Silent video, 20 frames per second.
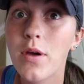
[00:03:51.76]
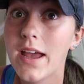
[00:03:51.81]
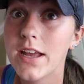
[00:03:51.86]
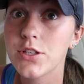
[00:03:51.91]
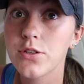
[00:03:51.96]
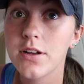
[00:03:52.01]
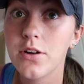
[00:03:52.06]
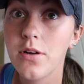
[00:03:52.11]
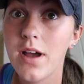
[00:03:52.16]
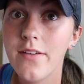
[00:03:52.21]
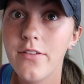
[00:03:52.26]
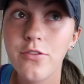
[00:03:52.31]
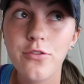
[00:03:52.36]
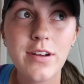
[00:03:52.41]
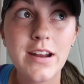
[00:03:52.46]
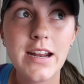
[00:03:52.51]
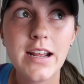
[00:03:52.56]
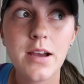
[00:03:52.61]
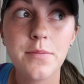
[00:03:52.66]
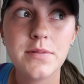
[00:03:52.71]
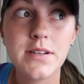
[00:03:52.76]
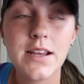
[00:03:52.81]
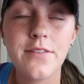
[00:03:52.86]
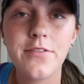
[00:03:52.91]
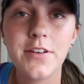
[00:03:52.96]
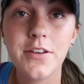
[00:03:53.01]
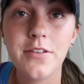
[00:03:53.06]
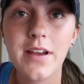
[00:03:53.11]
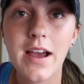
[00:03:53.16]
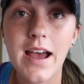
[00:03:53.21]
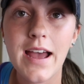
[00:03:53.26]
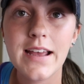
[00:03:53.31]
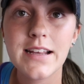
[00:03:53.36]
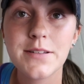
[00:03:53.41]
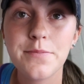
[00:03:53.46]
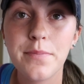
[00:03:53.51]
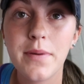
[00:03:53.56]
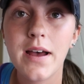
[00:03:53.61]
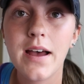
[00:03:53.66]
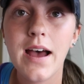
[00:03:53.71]
Okay, so I don't have a reading update for you
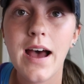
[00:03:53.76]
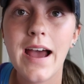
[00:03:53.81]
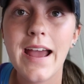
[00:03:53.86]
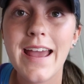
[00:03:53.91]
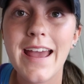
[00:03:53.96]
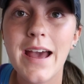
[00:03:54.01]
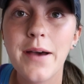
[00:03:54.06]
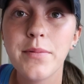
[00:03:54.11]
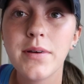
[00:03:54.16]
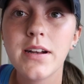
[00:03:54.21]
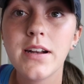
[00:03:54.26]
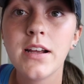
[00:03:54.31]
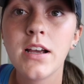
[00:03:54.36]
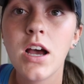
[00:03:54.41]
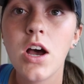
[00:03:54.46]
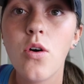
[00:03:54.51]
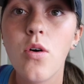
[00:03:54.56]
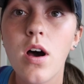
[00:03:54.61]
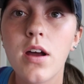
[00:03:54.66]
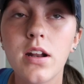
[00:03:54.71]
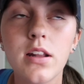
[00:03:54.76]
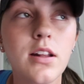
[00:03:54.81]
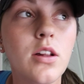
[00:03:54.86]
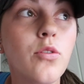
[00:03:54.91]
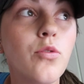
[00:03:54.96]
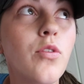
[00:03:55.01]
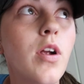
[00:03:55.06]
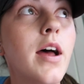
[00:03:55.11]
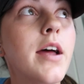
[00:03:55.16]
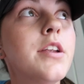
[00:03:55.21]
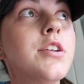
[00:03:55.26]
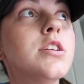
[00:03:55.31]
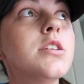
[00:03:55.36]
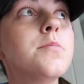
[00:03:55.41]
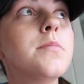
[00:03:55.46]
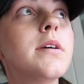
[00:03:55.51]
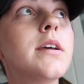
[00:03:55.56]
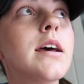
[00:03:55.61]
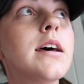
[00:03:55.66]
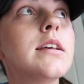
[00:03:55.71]
guys, but I am gonna go on a little run
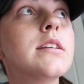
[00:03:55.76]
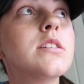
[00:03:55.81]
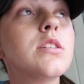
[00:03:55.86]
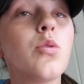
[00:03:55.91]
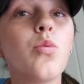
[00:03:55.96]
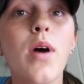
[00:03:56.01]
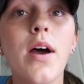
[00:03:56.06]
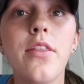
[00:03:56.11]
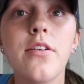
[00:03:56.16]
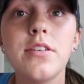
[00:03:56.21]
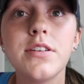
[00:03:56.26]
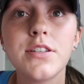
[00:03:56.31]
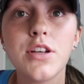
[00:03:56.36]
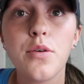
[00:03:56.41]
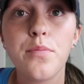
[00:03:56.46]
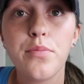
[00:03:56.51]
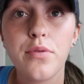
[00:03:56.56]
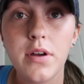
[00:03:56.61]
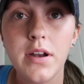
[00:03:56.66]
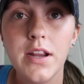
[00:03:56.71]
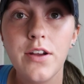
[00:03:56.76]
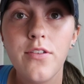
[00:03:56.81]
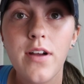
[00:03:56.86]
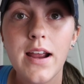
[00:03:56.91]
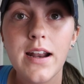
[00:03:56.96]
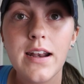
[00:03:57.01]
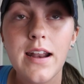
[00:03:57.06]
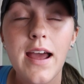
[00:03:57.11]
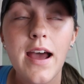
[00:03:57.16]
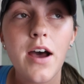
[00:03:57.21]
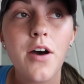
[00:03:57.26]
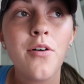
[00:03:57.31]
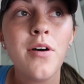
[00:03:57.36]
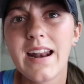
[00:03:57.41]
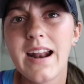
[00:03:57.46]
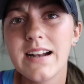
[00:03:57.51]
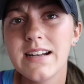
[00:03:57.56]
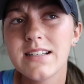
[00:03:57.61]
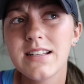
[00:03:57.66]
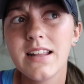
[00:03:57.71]
just because the weather's so pretty right now.
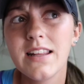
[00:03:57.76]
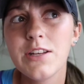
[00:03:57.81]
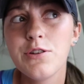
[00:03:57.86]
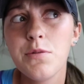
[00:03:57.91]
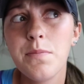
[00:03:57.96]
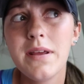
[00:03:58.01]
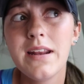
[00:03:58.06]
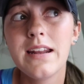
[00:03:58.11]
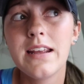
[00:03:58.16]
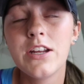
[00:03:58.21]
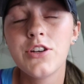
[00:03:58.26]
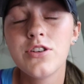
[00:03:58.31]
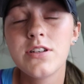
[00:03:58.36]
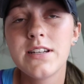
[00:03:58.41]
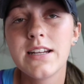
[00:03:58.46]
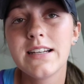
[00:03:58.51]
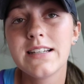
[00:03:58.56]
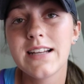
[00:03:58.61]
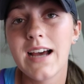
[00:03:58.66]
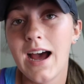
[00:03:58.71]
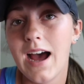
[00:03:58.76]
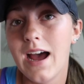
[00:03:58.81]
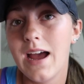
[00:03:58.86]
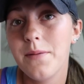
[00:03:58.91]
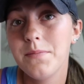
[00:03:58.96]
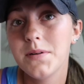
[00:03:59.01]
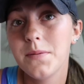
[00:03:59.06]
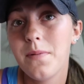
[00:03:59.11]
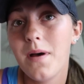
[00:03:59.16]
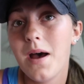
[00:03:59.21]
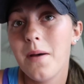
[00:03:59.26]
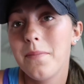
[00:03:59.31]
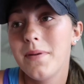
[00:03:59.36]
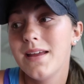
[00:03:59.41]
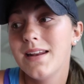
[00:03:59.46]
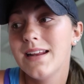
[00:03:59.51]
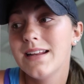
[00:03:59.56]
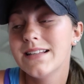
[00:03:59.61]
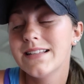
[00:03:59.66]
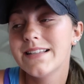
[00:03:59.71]
And I just thought this would be an interesting time to pop
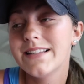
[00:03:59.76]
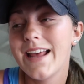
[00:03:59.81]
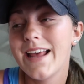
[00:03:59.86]
in and